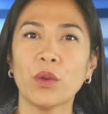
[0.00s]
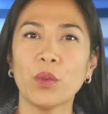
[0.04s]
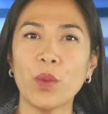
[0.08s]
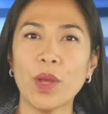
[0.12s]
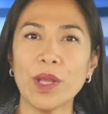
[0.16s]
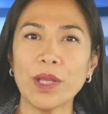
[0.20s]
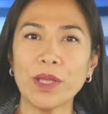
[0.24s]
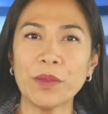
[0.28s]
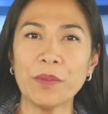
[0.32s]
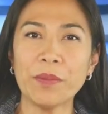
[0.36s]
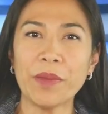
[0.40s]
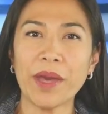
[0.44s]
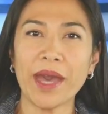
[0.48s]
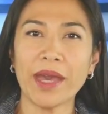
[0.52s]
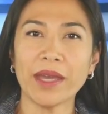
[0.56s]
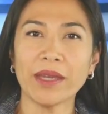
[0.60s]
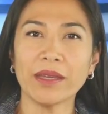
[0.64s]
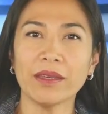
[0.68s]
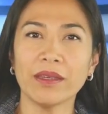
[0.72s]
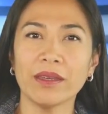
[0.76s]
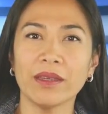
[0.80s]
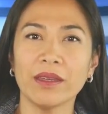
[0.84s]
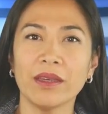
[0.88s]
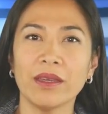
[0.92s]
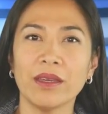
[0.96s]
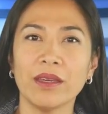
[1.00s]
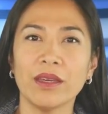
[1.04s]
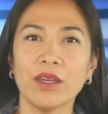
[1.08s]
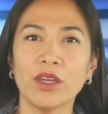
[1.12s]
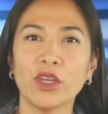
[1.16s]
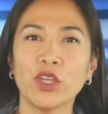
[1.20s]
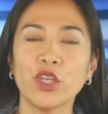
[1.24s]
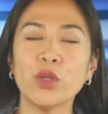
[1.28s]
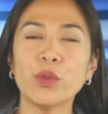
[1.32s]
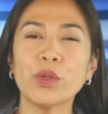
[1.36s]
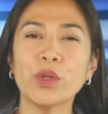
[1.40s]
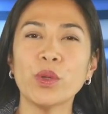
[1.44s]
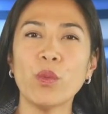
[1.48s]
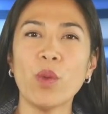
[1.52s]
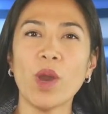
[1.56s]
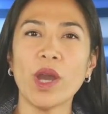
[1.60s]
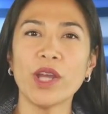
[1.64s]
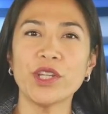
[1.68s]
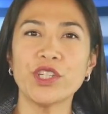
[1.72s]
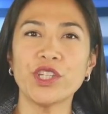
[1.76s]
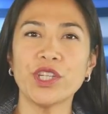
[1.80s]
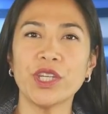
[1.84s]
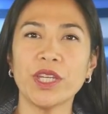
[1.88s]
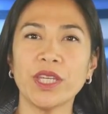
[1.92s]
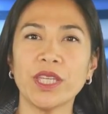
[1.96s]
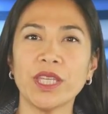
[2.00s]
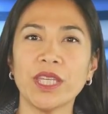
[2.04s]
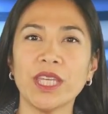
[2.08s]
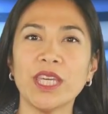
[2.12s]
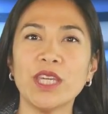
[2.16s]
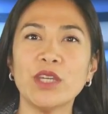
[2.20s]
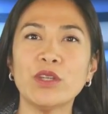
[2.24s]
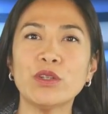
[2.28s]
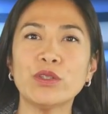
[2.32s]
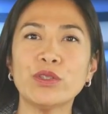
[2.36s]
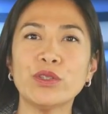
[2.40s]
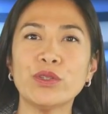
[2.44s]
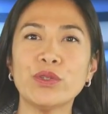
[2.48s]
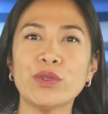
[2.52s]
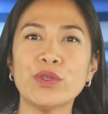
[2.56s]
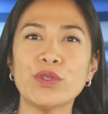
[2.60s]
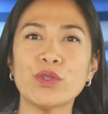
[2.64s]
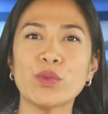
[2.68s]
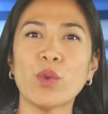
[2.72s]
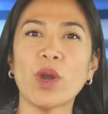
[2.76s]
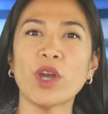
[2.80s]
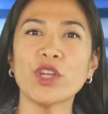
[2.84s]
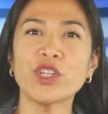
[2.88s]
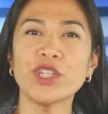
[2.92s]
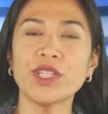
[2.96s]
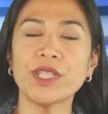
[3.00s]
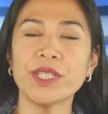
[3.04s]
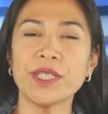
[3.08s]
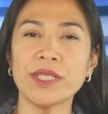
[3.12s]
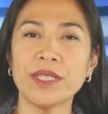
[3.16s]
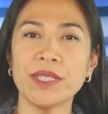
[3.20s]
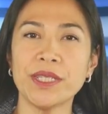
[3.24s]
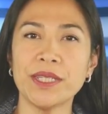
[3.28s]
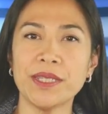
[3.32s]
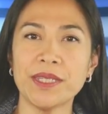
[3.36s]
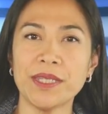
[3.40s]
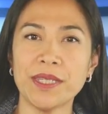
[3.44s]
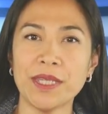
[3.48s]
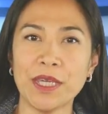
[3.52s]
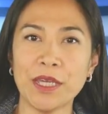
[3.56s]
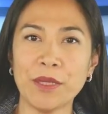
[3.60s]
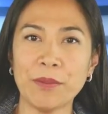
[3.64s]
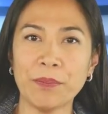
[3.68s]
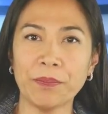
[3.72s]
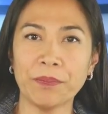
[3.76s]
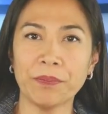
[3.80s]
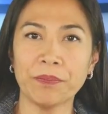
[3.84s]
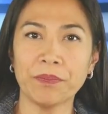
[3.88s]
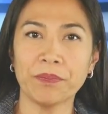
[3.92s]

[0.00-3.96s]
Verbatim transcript: Welcome back. You are watching Eagle News, Washington, D.C.